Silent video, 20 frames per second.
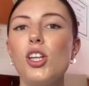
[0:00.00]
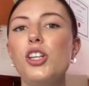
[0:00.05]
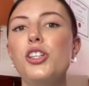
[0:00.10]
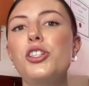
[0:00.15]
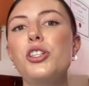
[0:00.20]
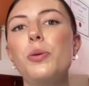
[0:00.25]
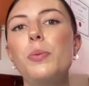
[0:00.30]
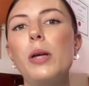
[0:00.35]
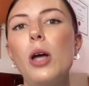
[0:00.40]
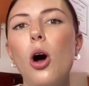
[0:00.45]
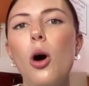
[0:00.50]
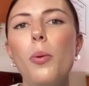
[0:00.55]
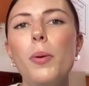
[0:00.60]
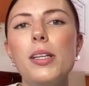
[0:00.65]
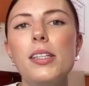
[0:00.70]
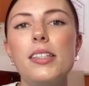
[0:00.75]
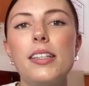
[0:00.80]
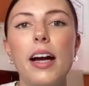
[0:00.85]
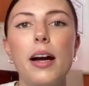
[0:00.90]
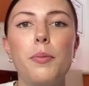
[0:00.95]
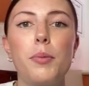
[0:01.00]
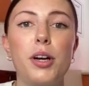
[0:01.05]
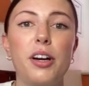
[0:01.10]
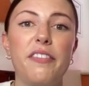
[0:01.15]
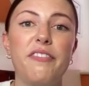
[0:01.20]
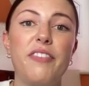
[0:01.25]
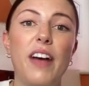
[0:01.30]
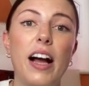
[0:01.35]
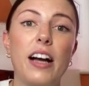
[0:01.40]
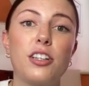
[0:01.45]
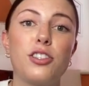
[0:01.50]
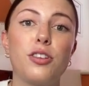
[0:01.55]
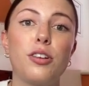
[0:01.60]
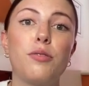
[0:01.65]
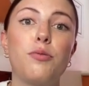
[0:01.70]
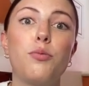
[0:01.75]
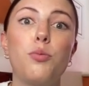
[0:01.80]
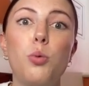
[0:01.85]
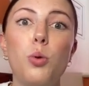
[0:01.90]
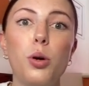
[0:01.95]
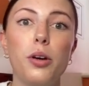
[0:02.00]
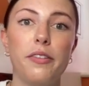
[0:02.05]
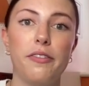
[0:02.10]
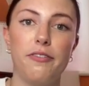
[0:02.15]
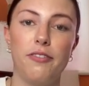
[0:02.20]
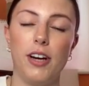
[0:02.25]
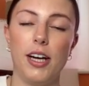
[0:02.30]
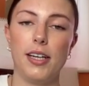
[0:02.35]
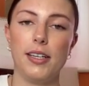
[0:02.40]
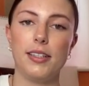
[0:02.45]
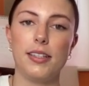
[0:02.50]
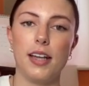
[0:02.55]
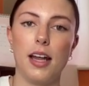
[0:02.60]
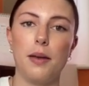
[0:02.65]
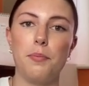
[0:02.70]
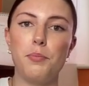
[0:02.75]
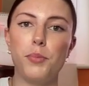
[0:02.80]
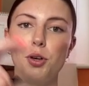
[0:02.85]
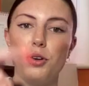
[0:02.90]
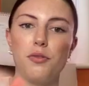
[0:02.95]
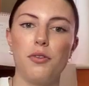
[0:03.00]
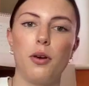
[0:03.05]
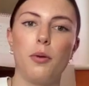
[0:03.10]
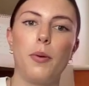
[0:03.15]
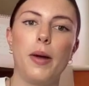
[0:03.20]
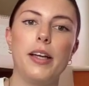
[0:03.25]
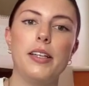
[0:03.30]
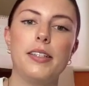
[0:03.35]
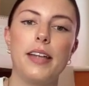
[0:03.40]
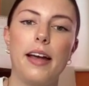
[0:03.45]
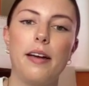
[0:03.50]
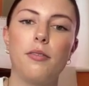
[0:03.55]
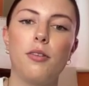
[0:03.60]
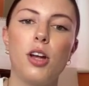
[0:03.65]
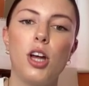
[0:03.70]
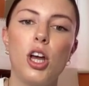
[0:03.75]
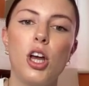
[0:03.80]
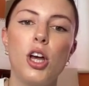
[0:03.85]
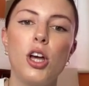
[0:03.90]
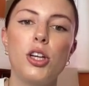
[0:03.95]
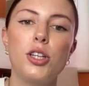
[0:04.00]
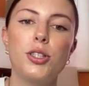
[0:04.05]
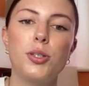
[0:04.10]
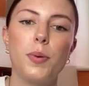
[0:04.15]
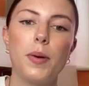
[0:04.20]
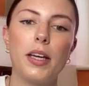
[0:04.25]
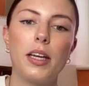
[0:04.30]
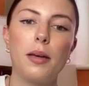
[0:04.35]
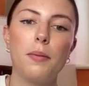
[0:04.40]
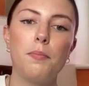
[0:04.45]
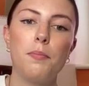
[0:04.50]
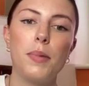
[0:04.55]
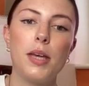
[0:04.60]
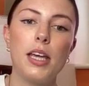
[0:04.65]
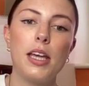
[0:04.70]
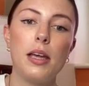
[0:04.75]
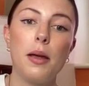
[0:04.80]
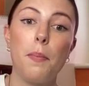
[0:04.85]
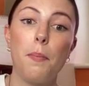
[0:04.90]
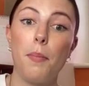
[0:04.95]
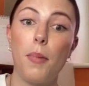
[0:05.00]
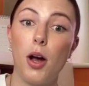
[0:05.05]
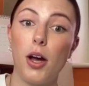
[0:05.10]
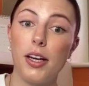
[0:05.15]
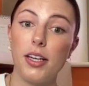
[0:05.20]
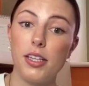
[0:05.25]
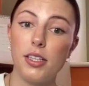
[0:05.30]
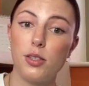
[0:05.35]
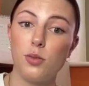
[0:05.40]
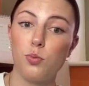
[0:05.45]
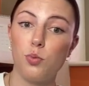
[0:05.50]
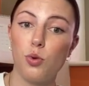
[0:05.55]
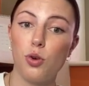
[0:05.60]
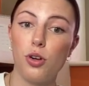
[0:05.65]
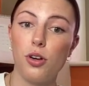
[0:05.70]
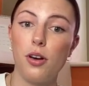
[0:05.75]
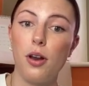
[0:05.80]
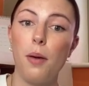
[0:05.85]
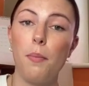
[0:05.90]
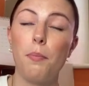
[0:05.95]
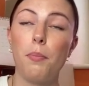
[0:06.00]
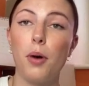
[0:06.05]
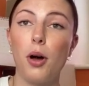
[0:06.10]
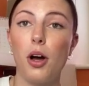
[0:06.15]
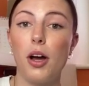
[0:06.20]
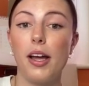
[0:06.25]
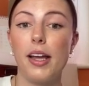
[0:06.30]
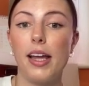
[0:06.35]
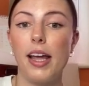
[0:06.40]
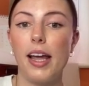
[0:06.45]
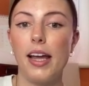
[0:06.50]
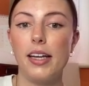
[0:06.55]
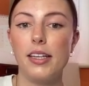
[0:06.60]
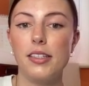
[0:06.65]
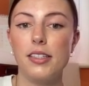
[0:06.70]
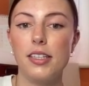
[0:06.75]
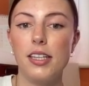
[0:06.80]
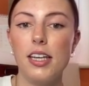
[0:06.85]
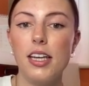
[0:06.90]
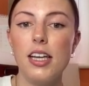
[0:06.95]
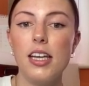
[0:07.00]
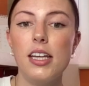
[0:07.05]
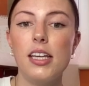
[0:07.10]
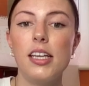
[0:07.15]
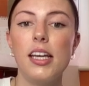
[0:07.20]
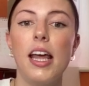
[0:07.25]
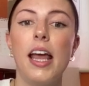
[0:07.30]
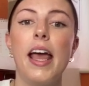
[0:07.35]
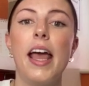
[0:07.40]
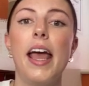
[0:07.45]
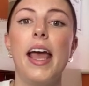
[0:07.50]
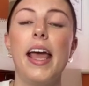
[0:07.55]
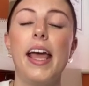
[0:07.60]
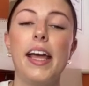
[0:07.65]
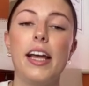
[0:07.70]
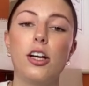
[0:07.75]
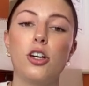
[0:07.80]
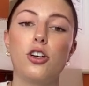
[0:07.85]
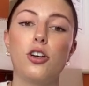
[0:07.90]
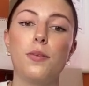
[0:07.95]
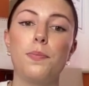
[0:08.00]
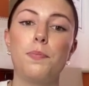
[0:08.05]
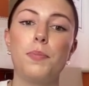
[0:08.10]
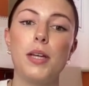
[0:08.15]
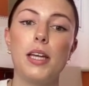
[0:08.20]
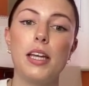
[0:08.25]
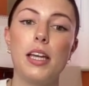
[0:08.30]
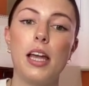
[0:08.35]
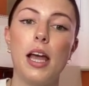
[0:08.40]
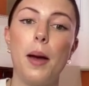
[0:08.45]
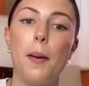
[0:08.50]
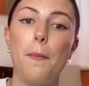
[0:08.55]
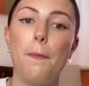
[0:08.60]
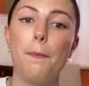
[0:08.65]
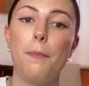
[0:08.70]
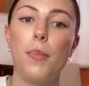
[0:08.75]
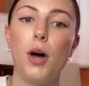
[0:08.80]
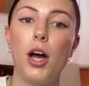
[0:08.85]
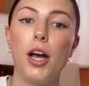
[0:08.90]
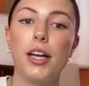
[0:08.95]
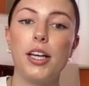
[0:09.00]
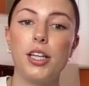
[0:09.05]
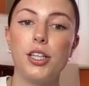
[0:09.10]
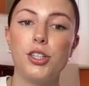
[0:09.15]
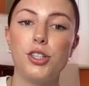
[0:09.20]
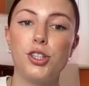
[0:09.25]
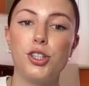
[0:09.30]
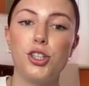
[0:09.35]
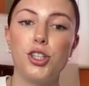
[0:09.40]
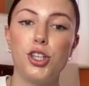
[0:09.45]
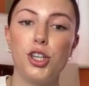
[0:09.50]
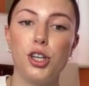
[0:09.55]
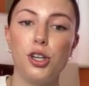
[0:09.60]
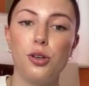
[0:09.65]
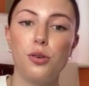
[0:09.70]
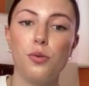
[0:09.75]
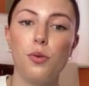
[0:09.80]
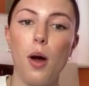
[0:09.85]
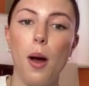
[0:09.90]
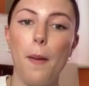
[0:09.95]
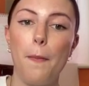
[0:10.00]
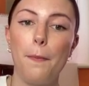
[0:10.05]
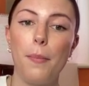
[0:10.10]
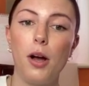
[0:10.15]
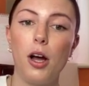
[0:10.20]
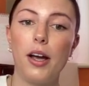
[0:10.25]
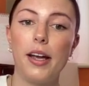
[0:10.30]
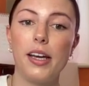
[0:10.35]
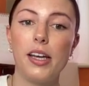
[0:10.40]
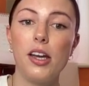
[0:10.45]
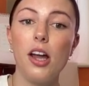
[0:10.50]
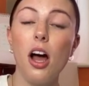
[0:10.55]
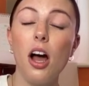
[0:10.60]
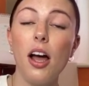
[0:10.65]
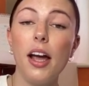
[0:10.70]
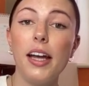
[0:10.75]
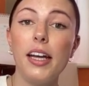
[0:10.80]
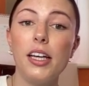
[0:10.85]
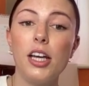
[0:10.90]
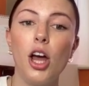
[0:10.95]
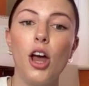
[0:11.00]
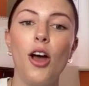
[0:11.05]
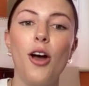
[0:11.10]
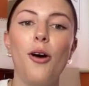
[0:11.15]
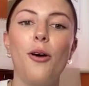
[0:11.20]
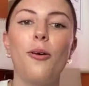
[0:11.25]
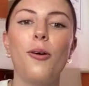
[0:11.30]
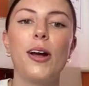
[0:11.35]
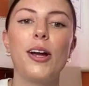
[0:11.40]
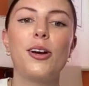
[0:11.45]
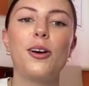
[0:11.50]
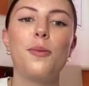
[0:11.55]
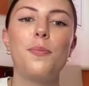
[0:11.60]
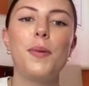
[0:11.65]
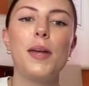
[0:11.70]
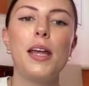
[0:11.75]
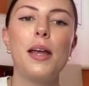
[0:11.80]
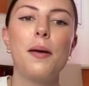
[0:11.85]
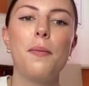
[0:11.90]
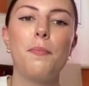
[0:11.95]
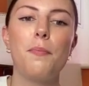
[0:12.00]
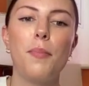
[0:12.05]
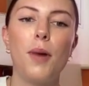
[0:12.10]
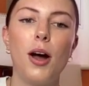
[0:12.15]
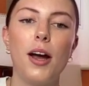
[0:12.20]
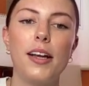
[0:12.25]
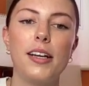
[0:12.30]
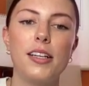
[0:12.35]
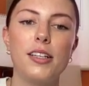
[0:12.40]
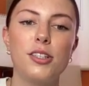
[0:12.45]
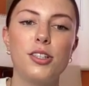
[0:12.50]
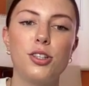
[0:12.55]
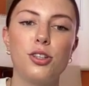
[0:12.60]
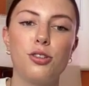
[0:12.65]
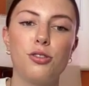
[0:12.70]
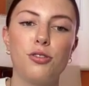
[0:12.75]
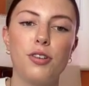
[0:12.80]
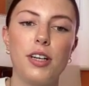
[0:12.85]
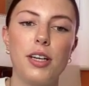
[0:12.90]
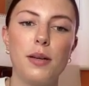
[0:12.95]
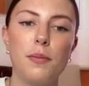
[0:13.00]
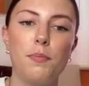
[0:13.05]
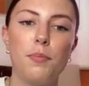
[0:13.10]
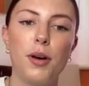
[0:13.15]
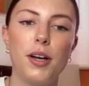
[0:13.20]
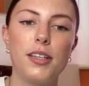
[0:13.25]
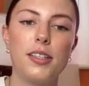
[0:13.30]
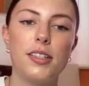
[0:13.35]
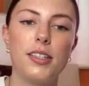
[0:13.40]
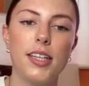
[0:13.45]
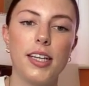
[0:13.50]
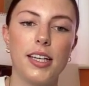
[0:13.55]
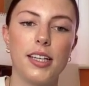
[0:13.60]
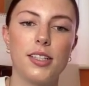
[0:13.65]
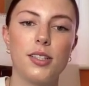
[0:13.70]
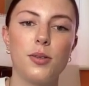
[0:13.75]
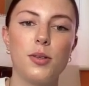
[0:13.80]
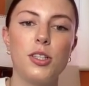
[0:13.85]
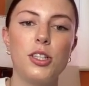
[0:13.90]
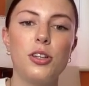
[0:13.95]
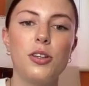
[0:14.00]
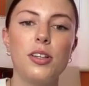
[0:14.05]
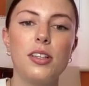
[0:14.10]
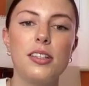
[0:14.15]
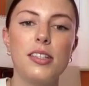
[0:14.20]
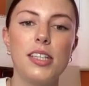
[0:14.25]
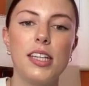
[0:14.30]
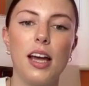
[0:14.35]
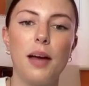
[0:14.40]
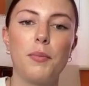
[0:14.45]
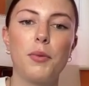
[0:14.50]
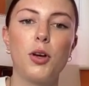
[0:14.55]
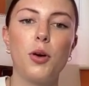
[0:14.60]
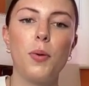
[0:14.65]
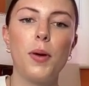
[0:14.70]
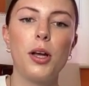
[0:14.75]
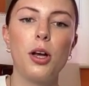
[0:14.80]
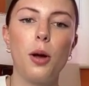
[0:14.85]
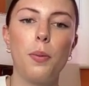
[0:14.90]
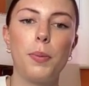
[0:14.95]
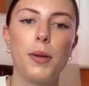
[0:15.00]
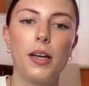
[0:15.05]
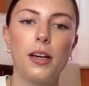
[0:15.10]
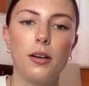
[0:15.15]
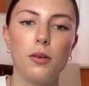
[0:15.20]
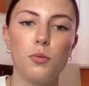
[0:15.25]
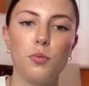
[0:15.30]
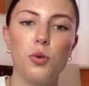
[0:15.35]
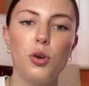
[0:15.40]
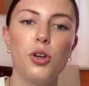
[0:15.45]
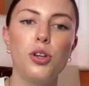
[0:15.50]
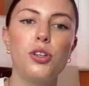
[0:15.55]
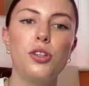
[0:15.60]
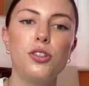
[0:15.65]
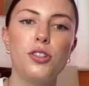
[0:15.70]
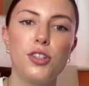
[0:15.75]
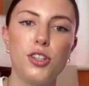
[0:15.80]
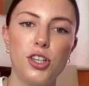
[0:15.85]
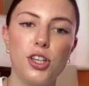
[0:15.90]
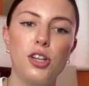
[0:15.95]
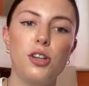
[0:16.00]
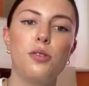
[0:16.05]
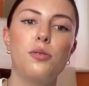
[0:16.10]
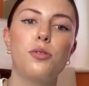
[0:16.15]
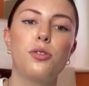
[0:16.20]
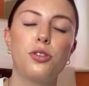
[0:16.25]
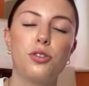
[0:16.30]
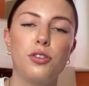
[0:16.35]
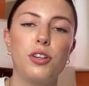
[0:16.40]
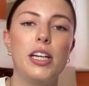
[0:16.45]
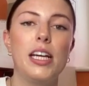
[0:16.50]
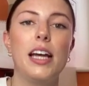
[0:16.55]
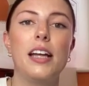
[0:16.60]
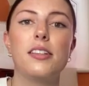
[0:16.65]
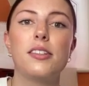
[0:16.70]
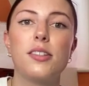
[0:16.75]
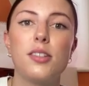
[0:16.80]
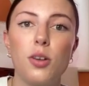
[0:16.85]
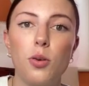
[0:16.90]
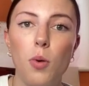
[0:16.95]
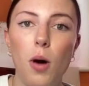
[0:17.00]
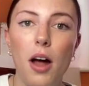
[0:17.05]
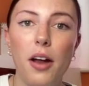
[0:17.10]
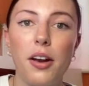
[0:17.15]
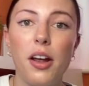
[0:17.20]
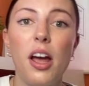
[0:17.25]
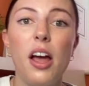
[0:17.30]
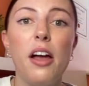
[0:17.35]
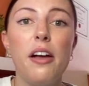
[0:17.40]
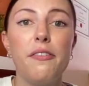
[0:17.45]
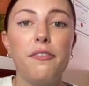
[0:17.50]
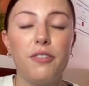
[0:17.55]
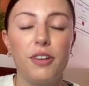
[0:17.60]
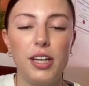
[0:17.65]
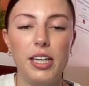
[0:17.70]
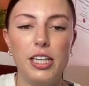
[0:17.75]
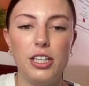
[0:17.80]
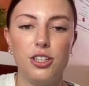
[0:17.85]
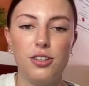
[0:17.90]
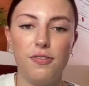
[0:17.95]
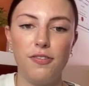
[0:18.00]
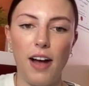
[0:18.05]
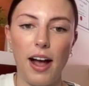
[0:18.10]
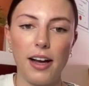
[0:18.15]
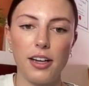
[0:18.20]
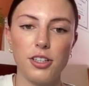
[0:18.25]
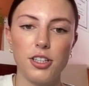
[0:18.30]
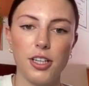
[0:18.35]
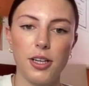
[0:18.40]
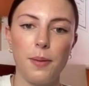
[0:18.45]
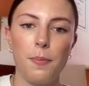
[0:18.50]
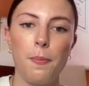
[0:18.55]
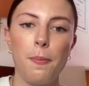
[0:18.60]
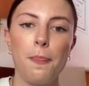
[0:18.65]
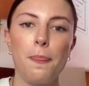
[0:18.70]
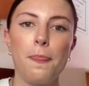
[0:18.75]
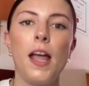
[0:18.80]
So we always start with our factor of 1 first and move our way down. So it can be minus 1 by 18. It could be minus 2 by 9. Or it could be minus 3 by 6. So as you can see, I'm going up here 1, 2, 3, and so on for each factor.